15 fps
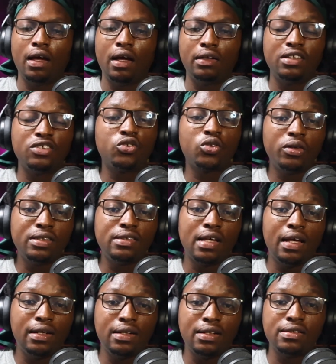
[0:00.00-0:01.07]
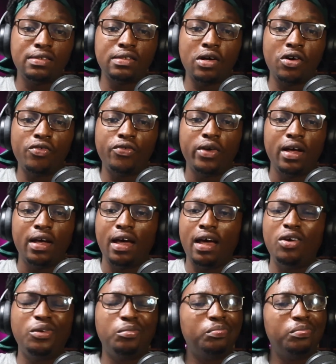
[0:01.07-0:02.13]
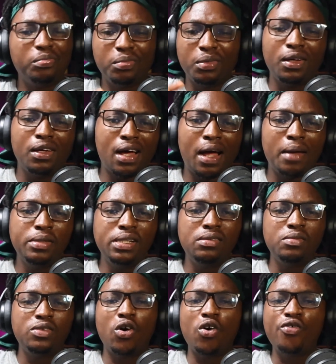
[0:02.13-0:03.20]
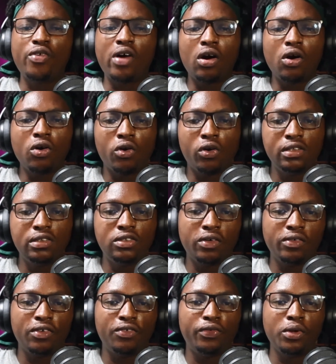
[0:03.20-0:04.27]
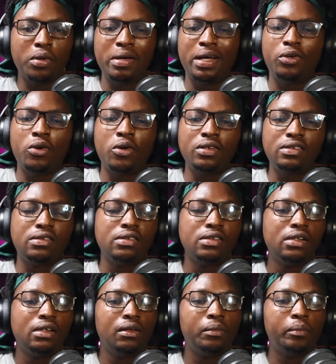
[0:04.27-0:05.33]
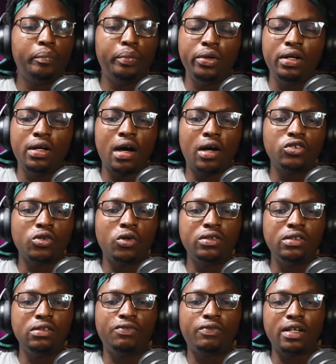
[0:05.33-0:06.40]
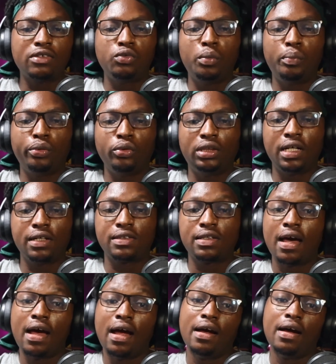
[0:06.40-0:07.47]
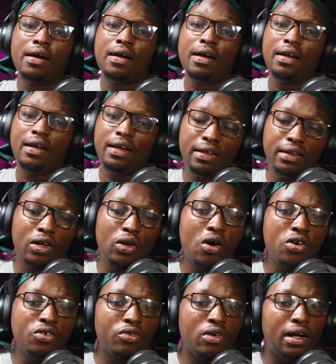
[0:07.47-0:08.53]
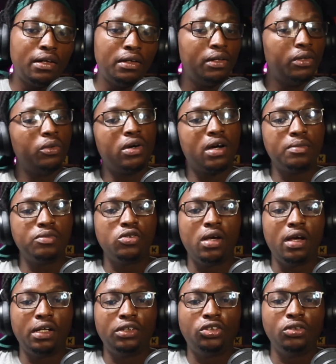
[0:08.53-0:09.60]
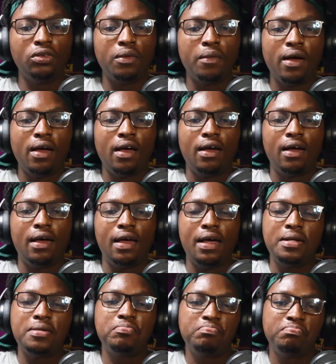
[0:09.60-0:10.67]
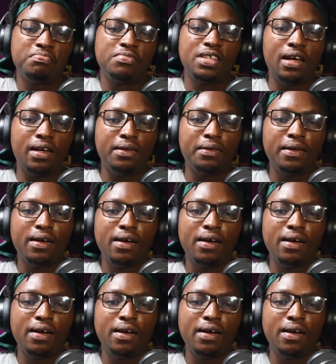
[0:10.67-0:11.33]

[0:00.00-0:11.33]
to the storytelling itself, and I mean the overall quality of the film, and not putting out all these fast food projects. In the long run, it will come to hurt you. And yeah,